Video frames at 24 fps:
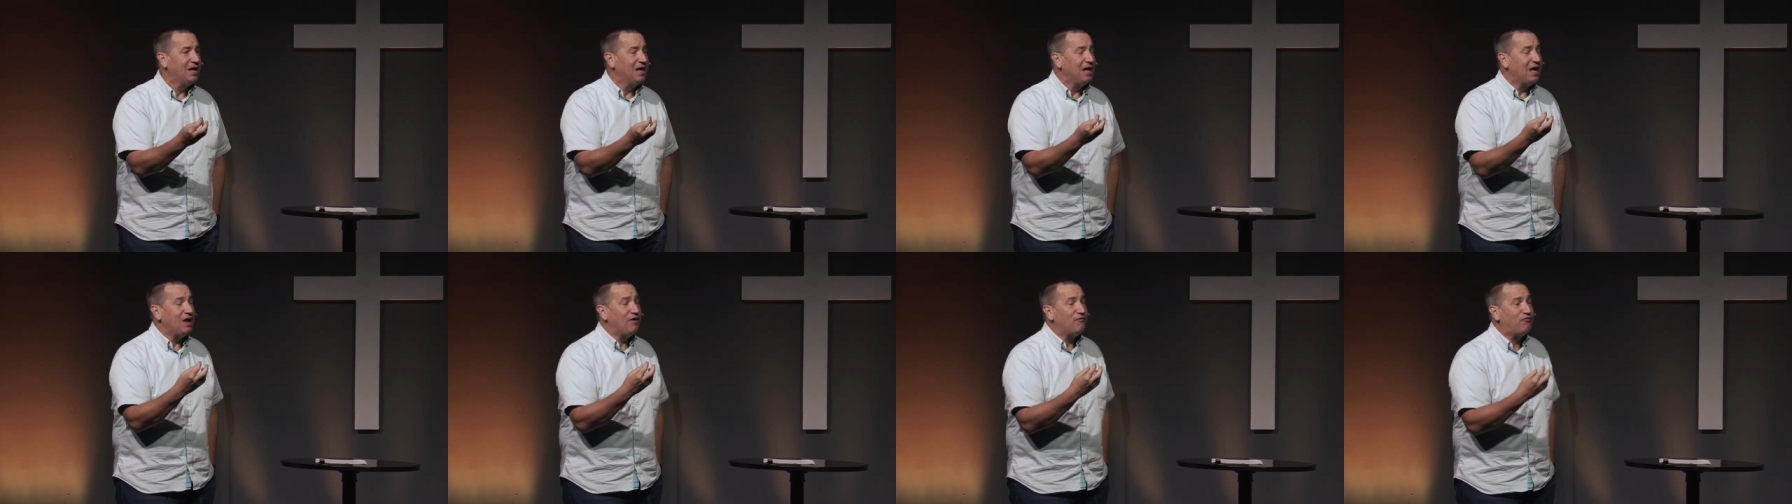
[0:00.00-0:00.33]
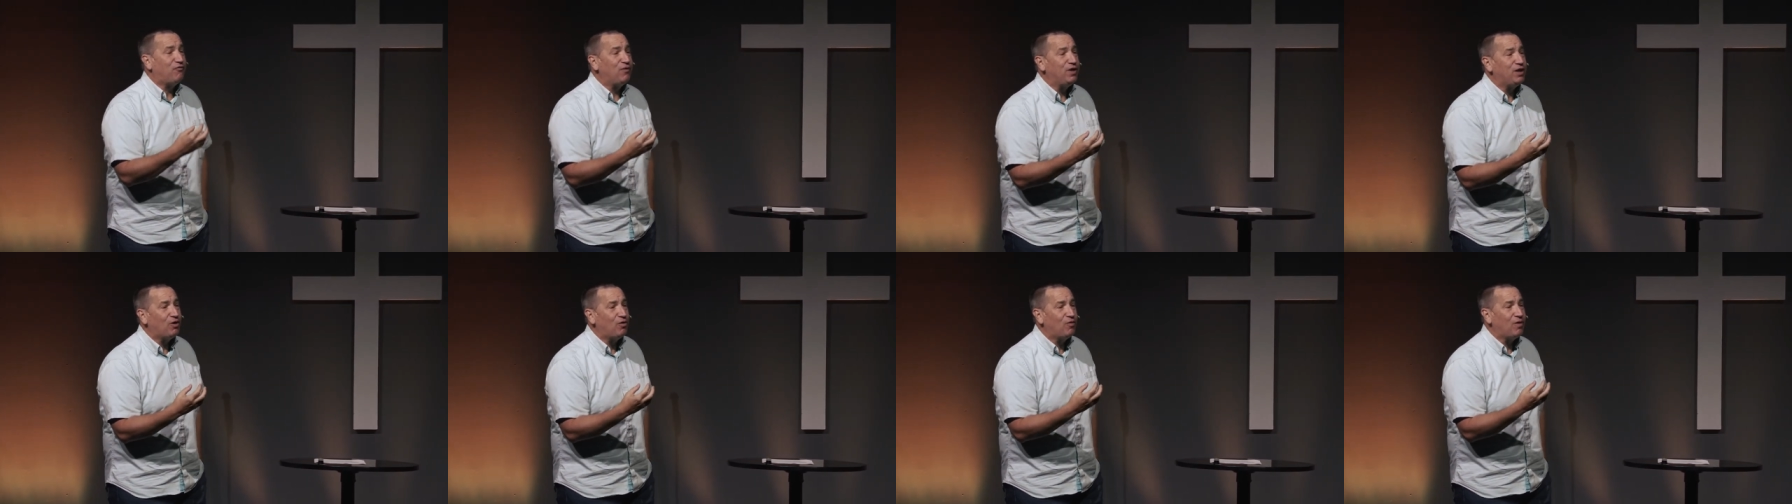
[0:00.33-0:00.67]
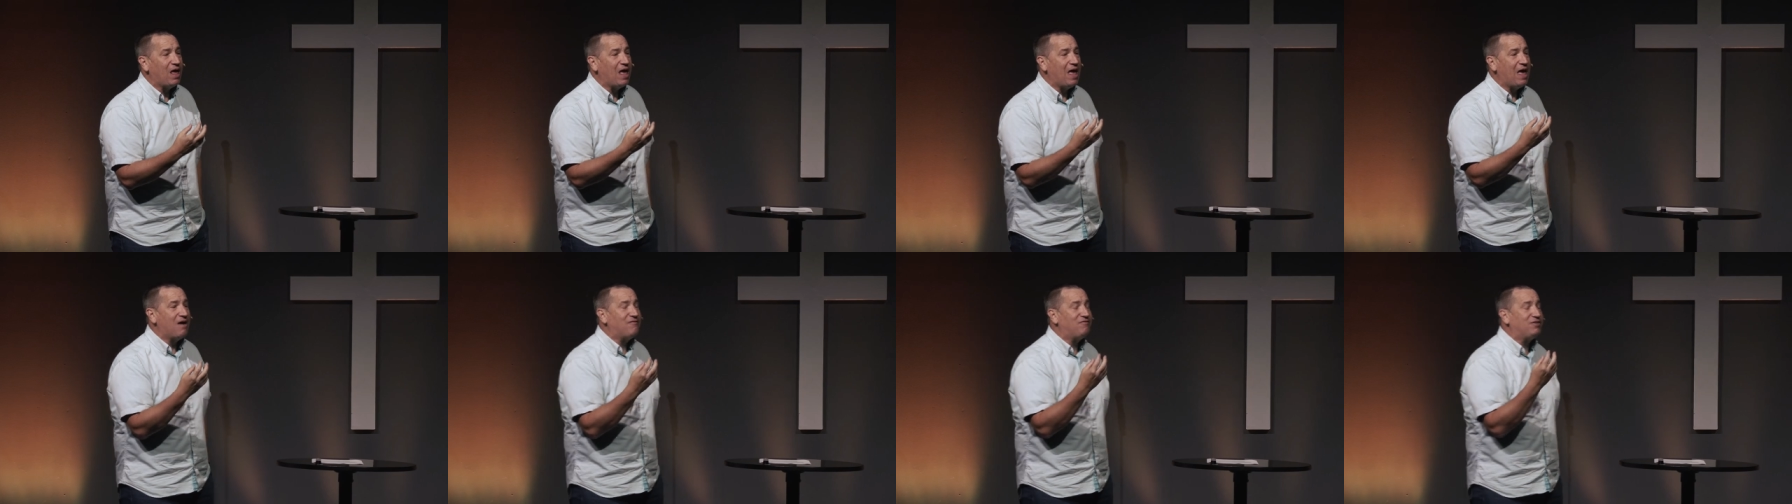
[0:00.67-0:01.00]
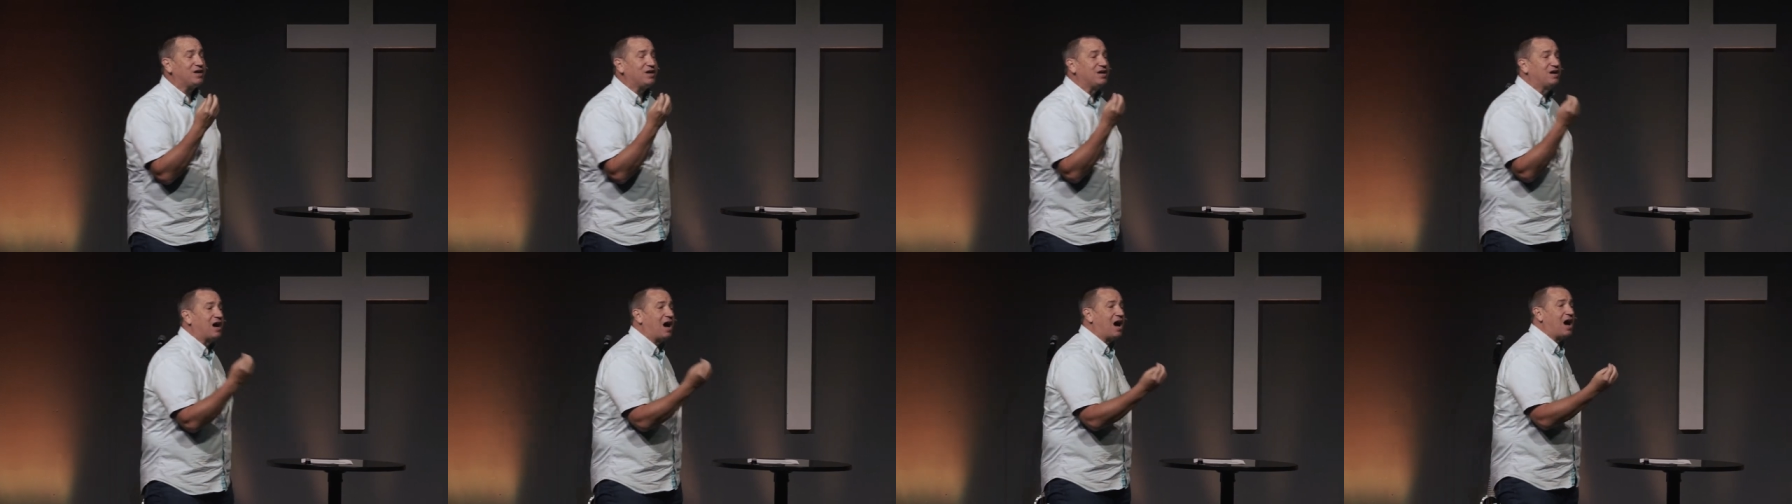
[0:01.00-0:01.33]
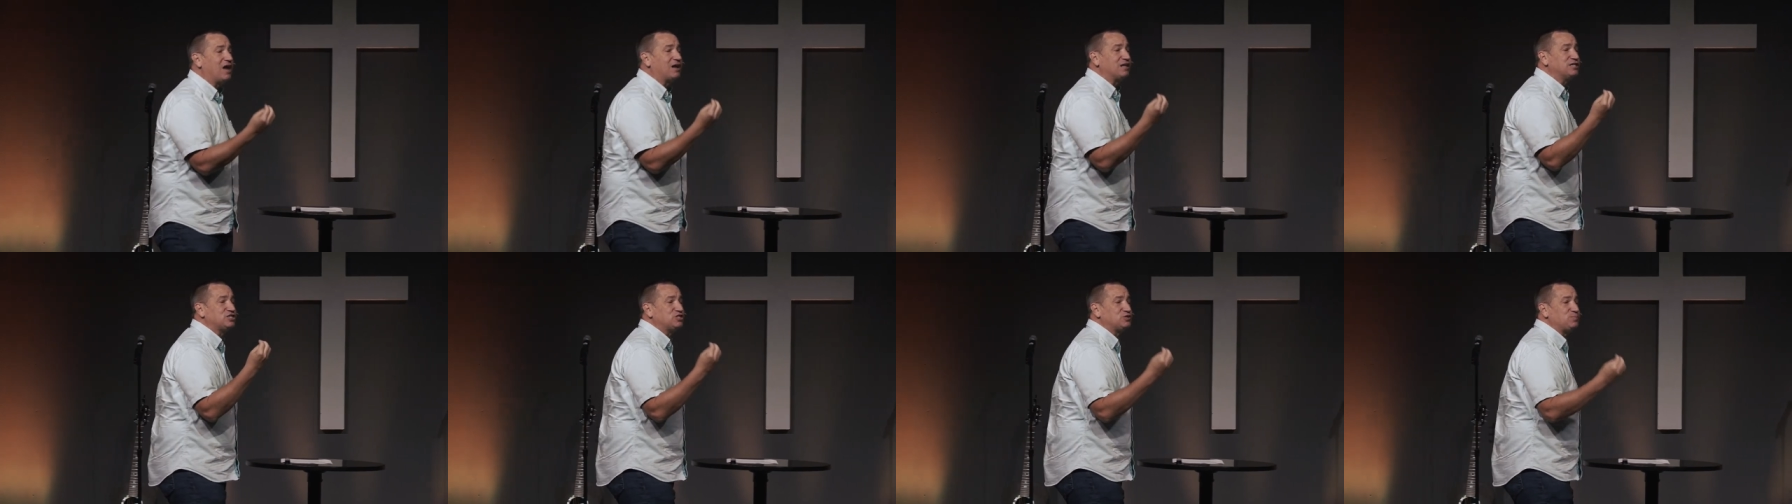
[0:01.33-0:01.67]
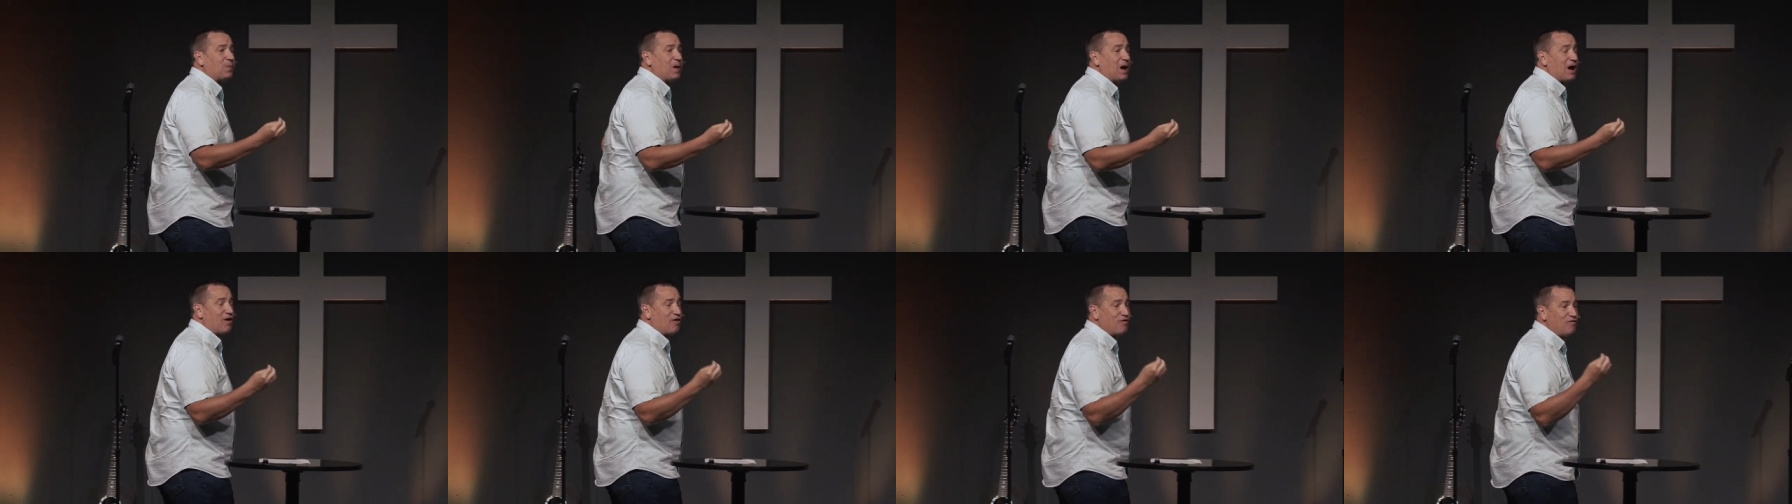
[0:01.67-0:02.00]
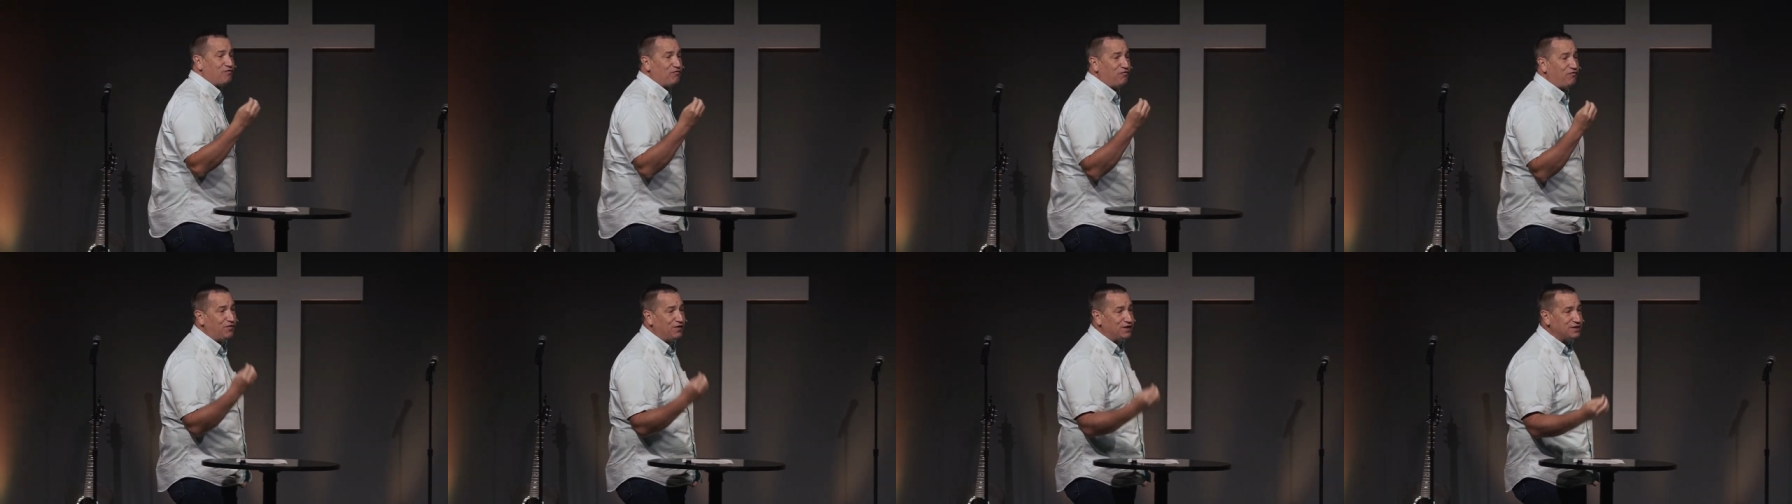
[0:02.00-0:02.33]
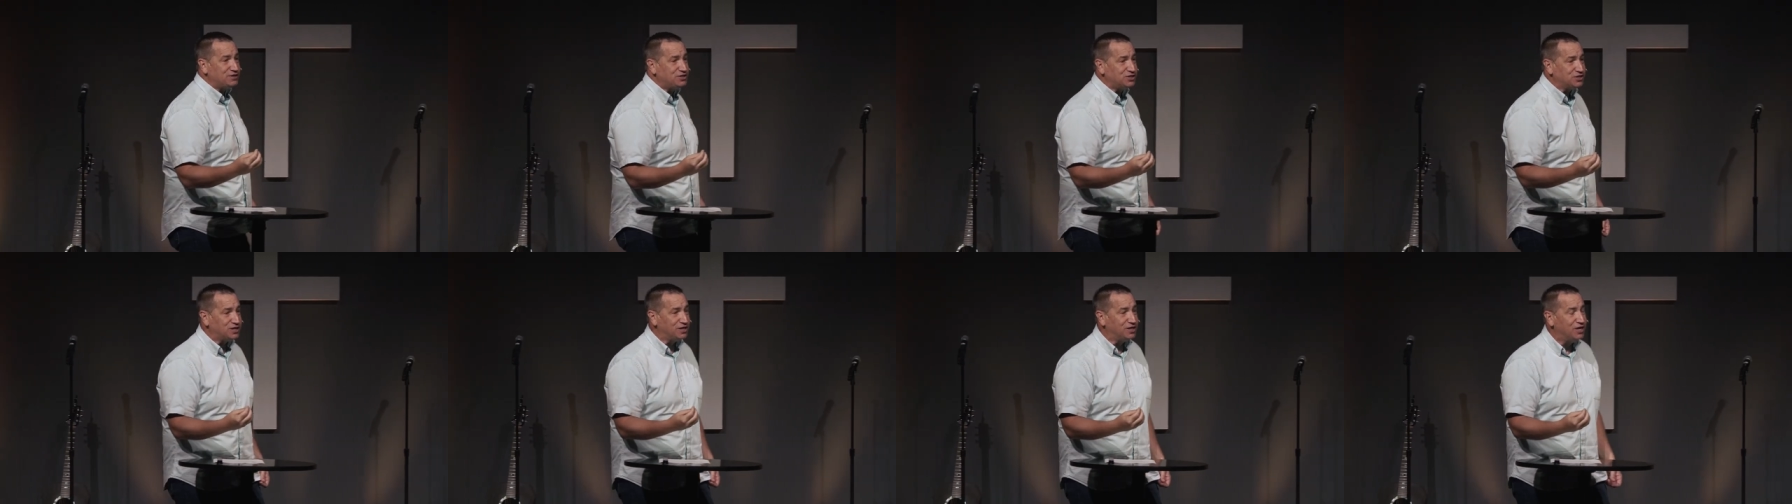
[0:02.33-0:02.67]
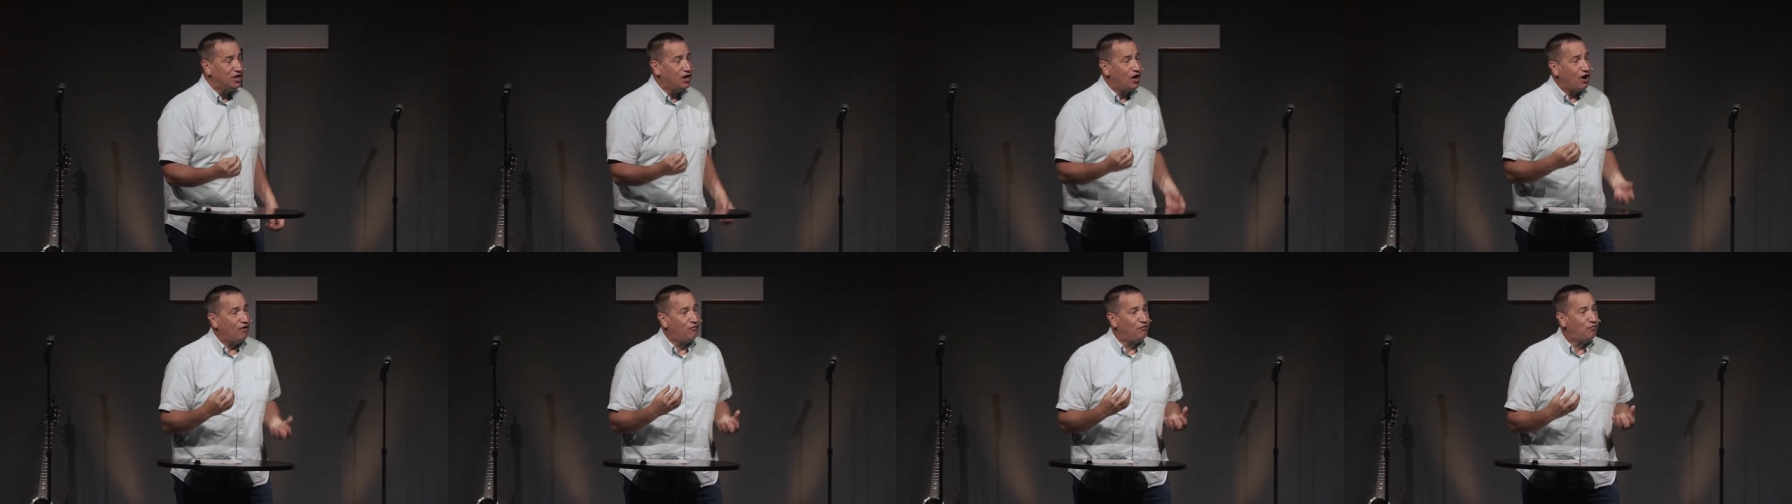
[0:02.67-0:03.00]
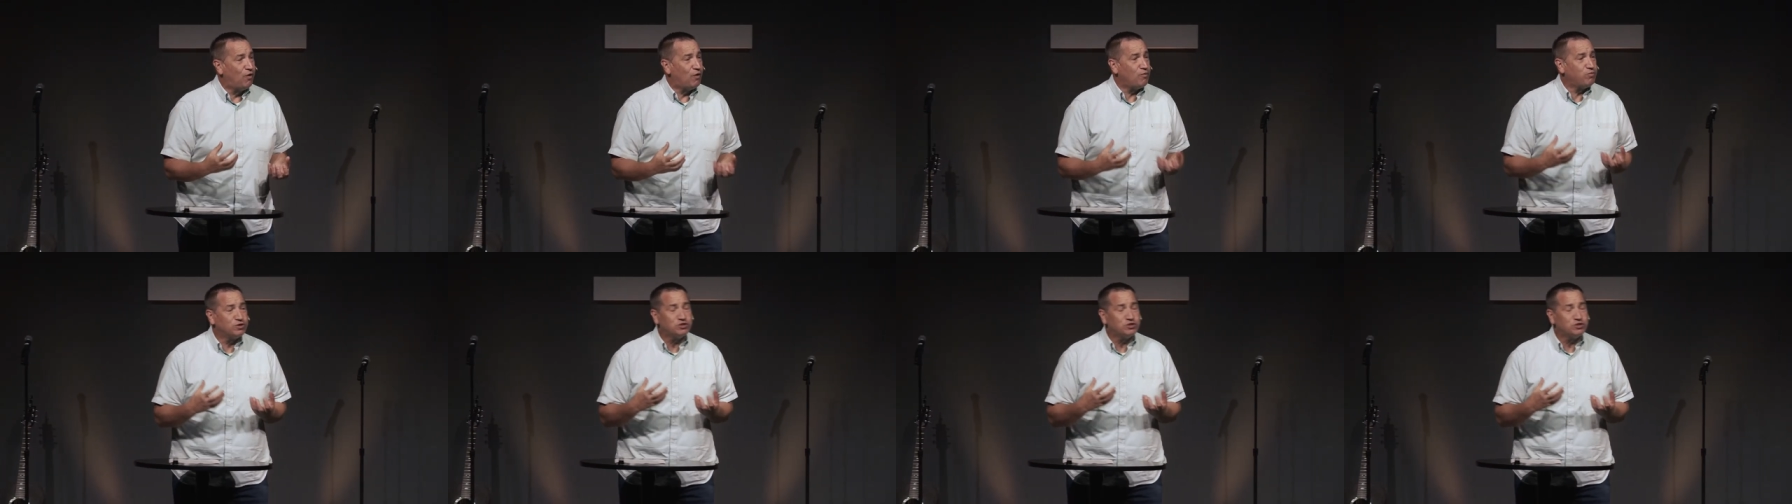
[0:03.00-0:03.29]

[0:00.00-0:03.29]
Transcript: if we don't have a God inspired vision of what we're